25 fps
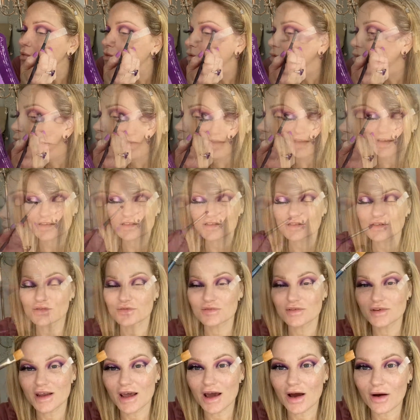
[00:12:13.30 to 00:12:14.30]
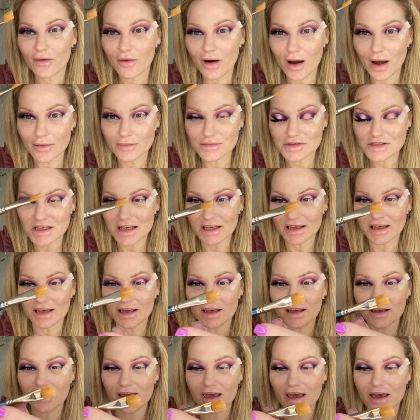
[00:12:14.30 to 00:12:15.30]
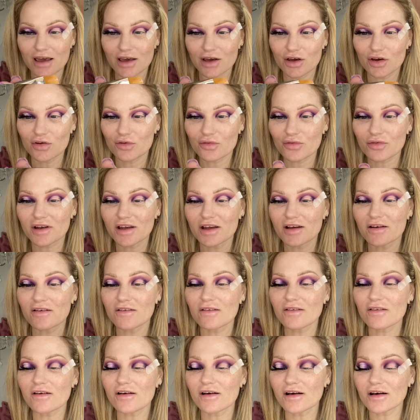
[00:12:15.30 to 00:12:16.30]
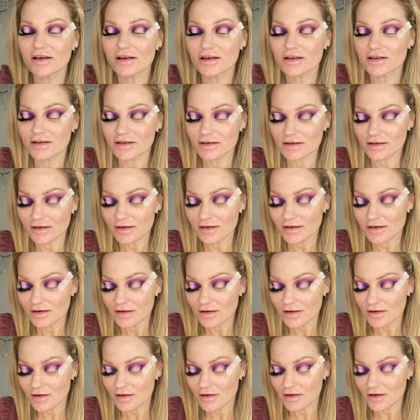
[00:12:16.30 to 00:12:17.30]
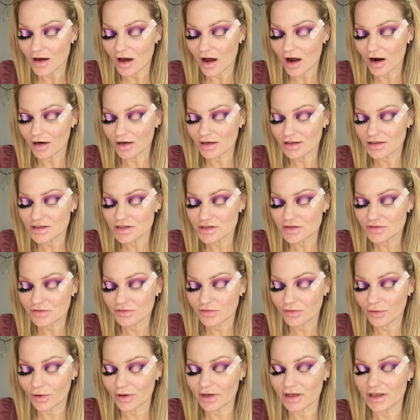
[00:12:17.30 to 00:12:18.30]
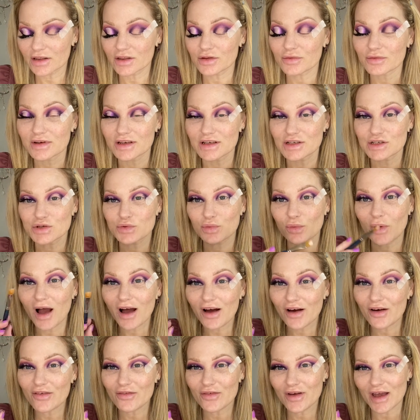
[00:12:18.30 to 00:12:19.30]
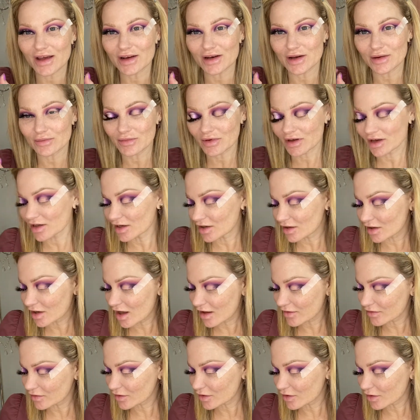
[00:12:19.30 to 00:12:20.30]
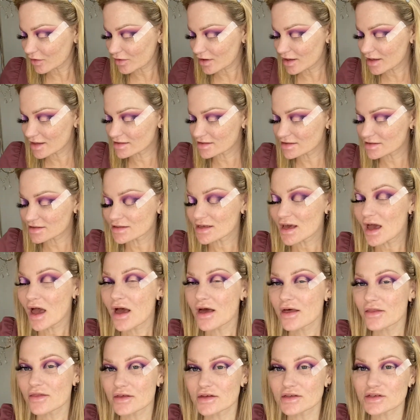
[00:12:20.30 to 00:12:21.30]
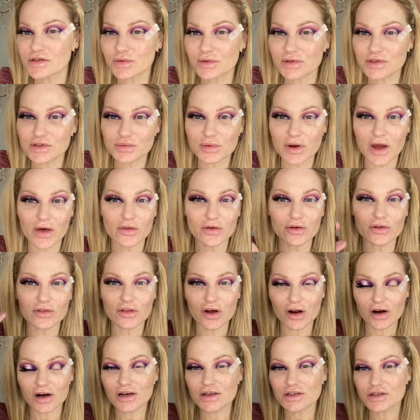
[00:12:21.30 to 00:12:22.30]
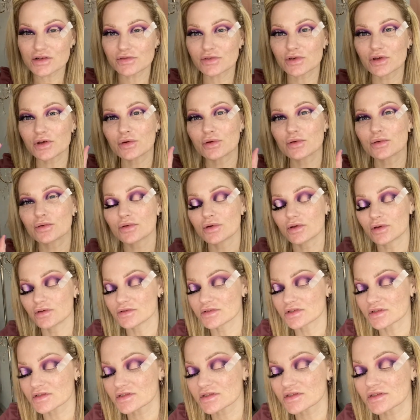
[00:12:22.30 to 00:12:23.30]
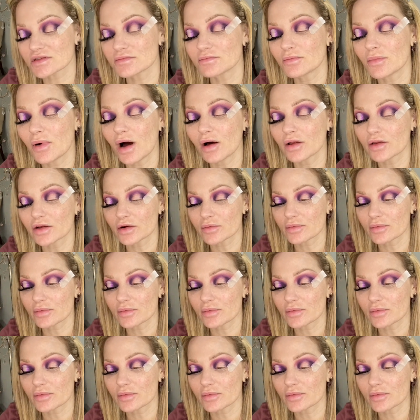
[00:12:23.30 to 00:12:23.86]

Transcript: Okay, so now I'm taking a Kryolan Art forty-three twelve and I'm gonna cut the crease. This one's rather large. If you use a smaller